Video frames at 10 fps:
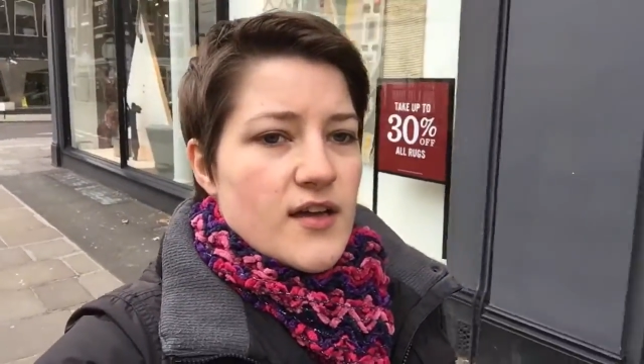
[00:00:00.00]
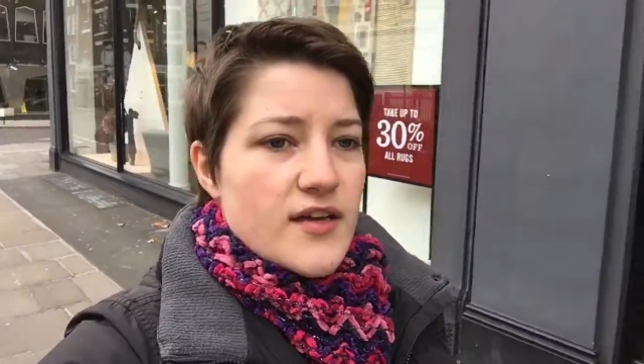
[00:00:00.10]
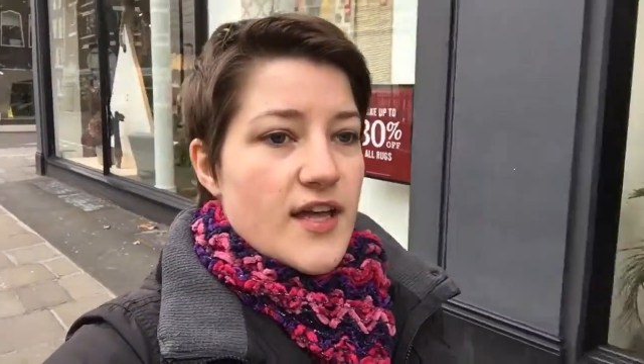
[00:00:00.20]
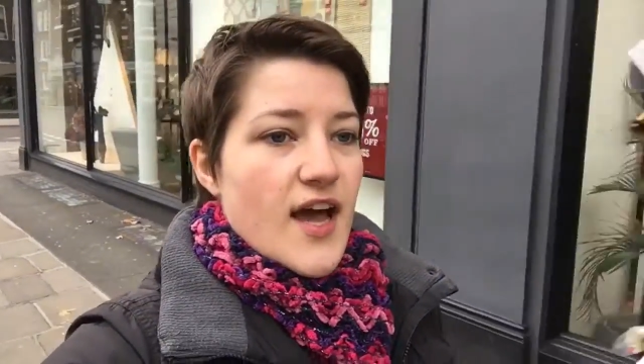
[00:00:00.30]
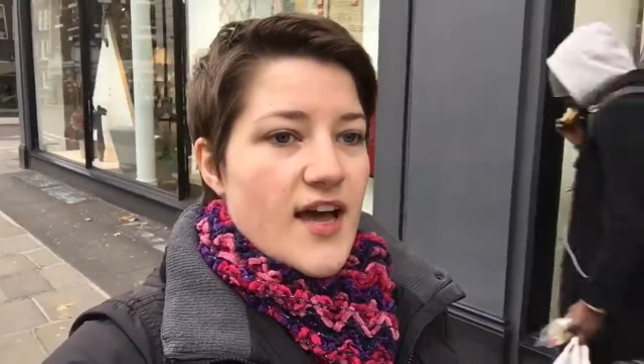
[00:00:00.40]

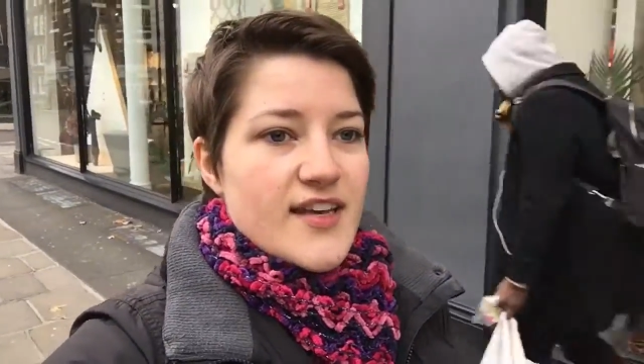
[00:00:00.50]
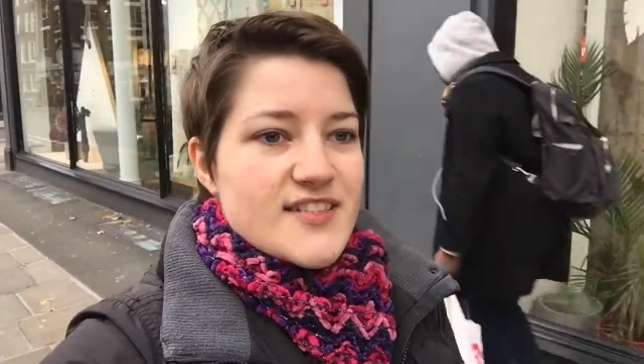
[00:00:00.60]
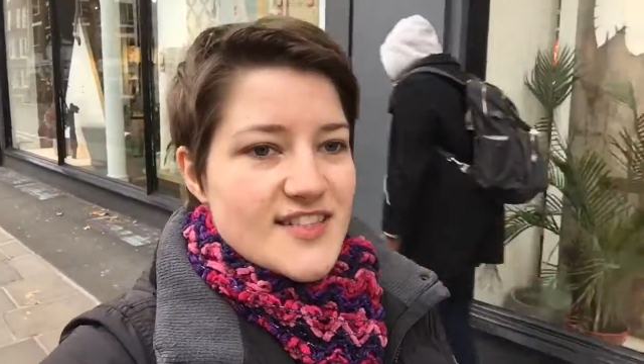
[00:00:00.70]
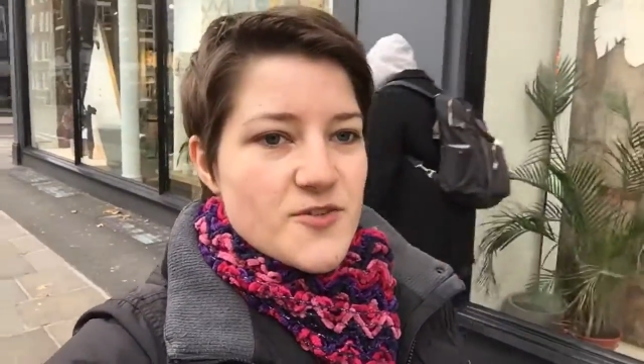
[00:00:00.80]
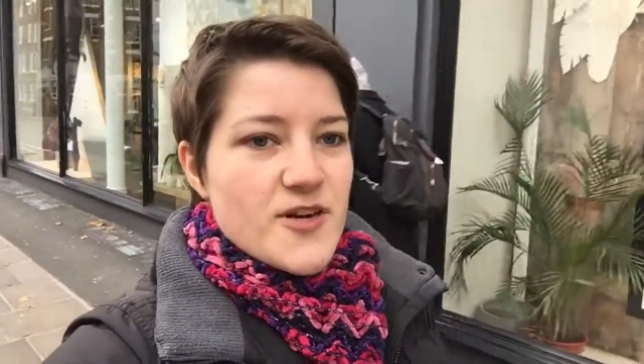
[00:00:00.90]
yeah,
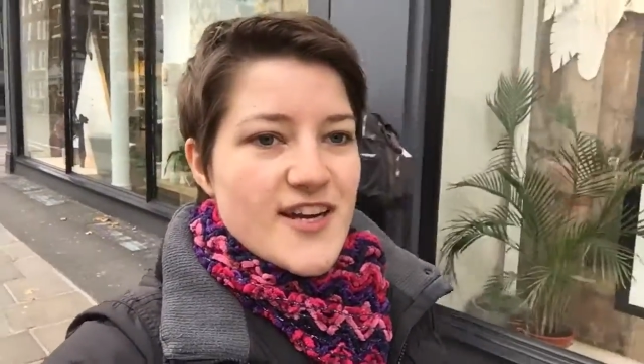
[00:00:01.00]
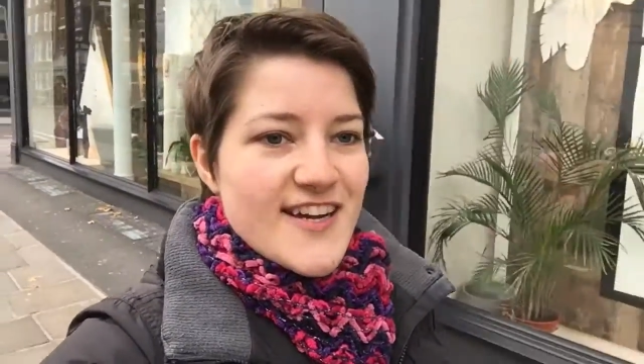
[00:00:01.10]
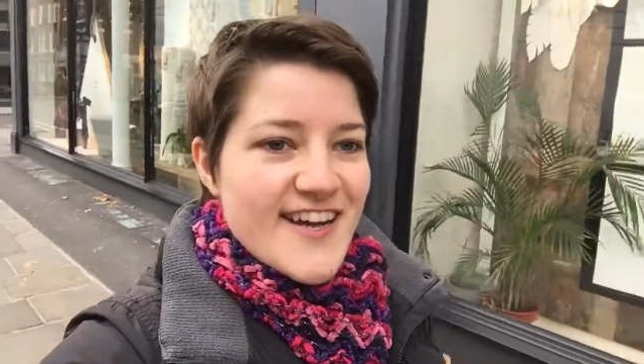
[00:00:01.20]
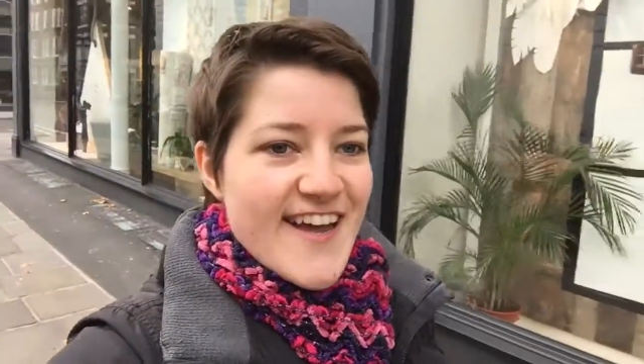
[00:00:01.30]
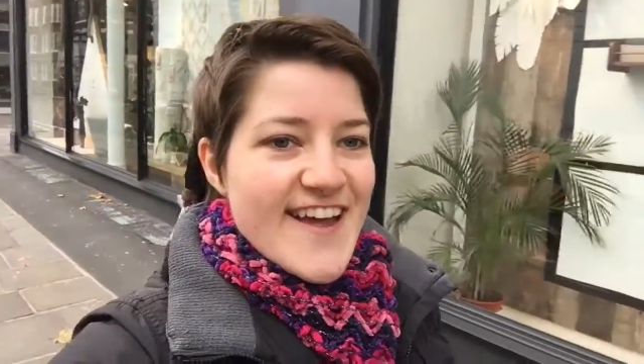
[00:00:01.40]

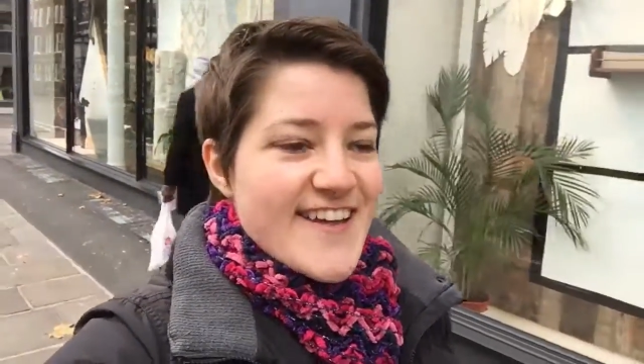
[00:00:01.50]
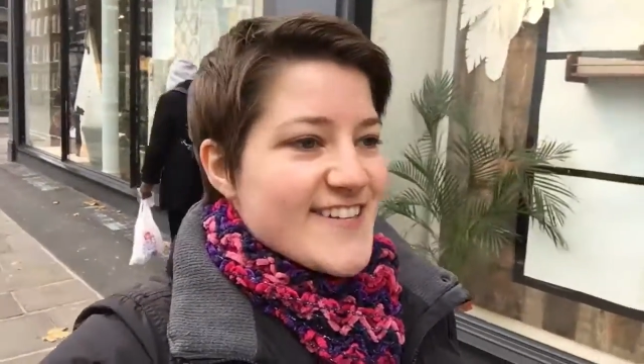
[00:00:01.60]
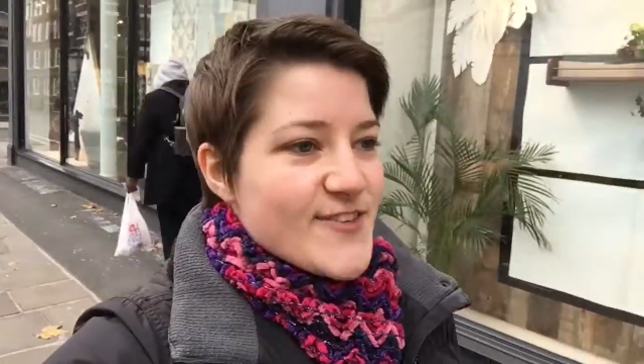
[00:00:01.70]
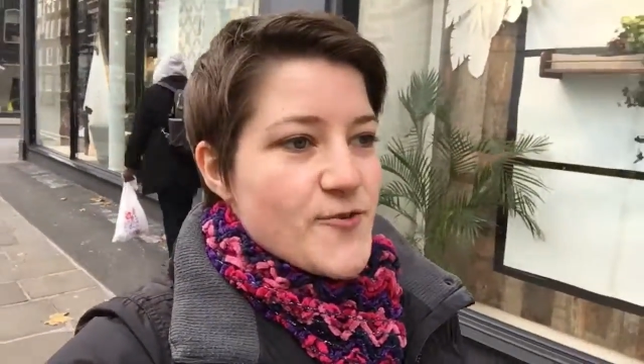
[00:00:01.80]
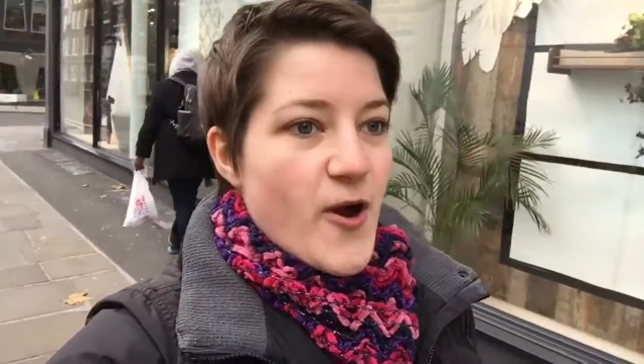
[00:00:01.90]

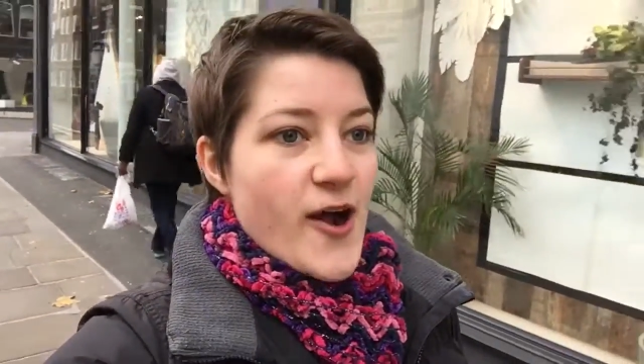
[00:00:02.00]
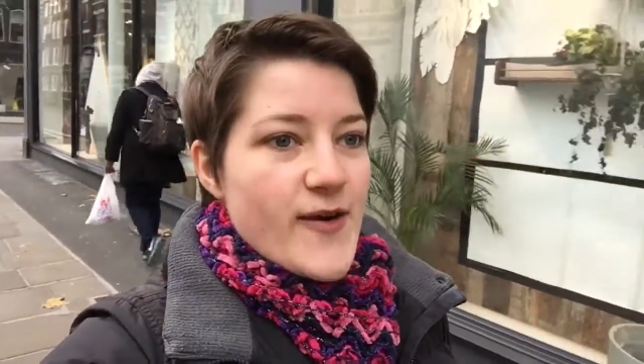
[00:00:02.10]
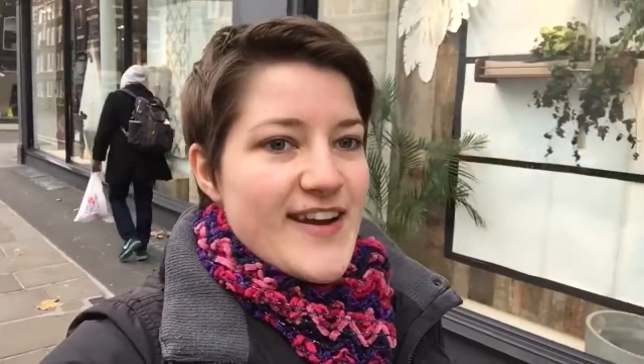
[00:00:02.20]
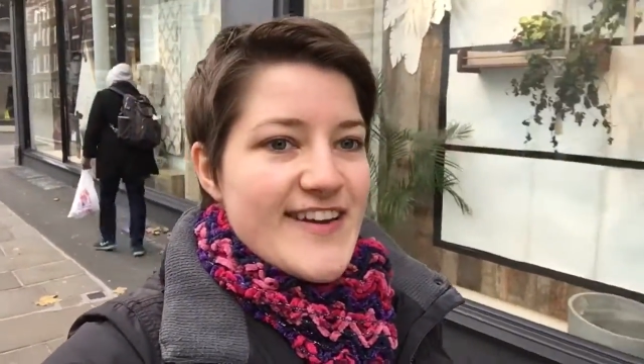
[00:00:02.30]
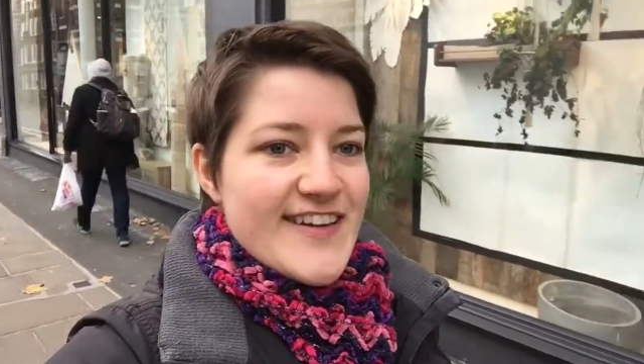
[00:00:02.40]
still
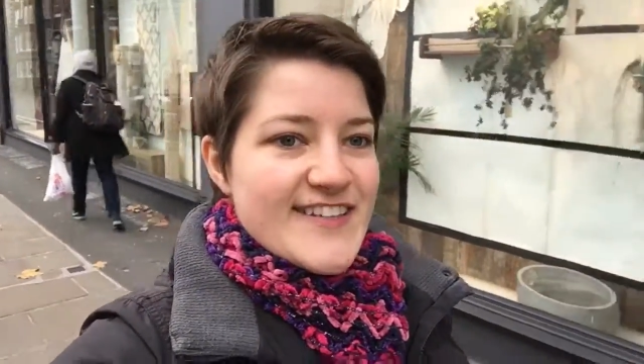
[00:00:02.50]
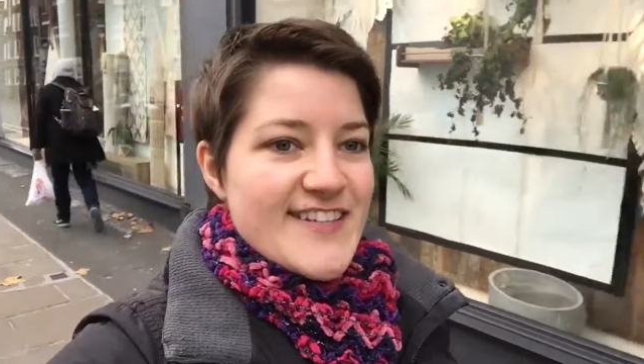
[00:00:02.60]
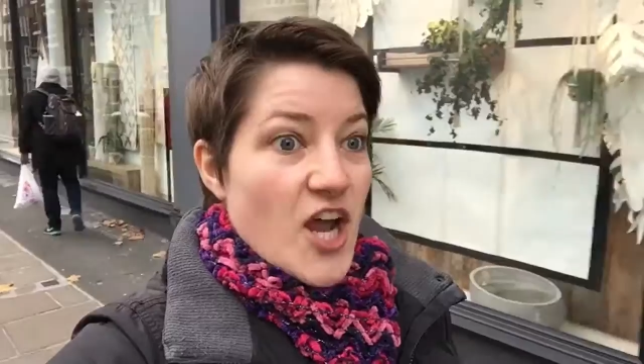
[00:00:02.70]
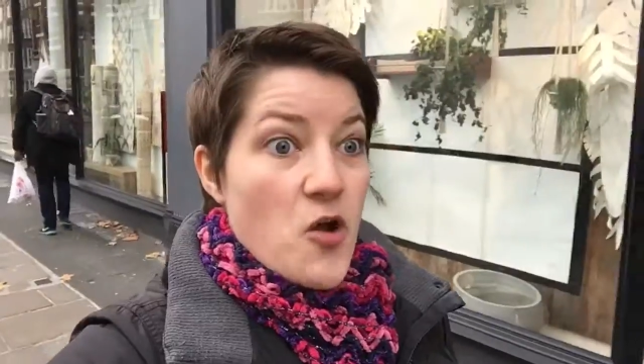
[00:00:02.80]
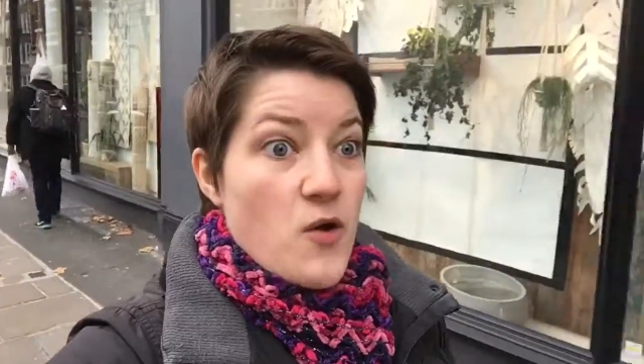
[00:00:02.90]
going. Just go,